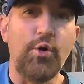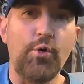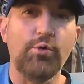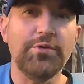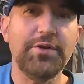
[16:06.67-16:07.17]
Look
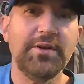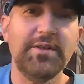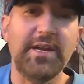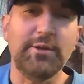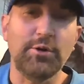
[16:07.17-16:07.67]
old.
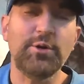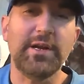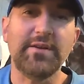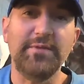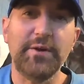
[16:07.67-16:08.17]
They look
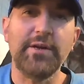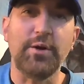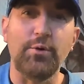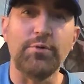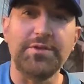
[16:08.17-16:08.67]
like a very
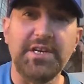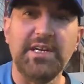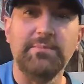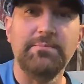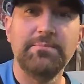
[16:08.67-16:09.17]
old
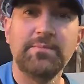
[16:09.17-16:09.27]
team,